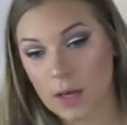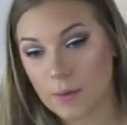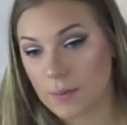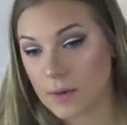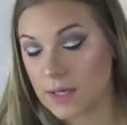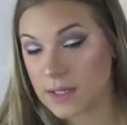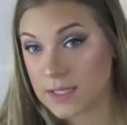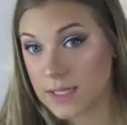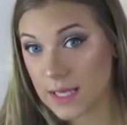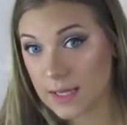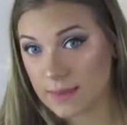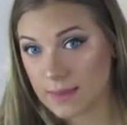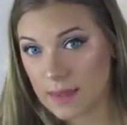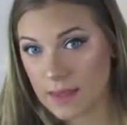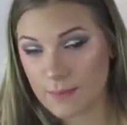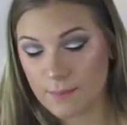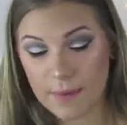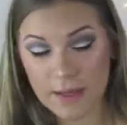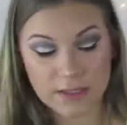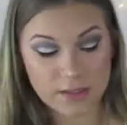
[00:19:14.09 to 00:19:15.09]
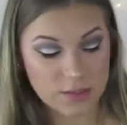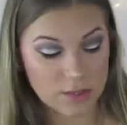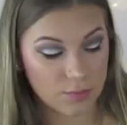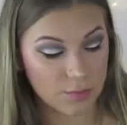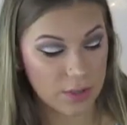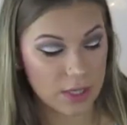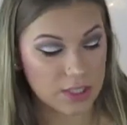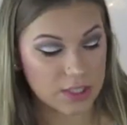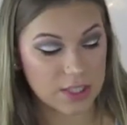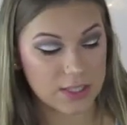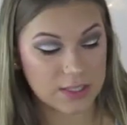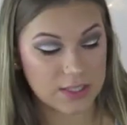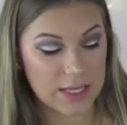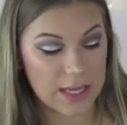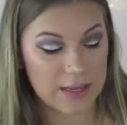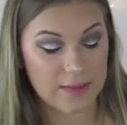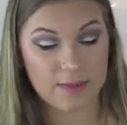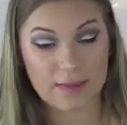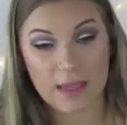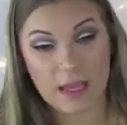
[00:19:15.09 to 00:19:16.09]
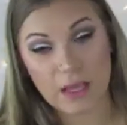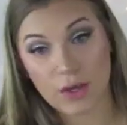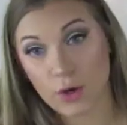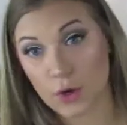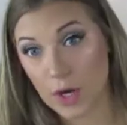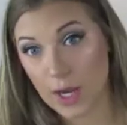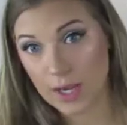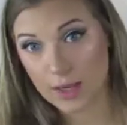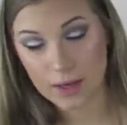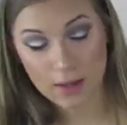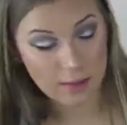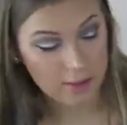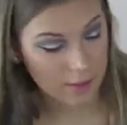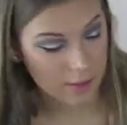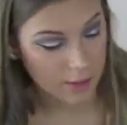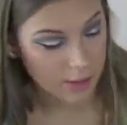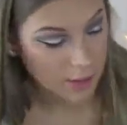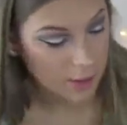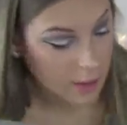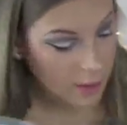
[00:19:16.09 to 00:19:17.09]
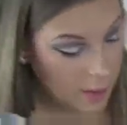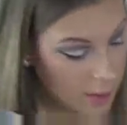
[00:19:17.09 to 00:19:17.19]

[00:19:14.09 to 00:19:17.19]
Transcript: Now I'm going to take the pencil brush and take the gray color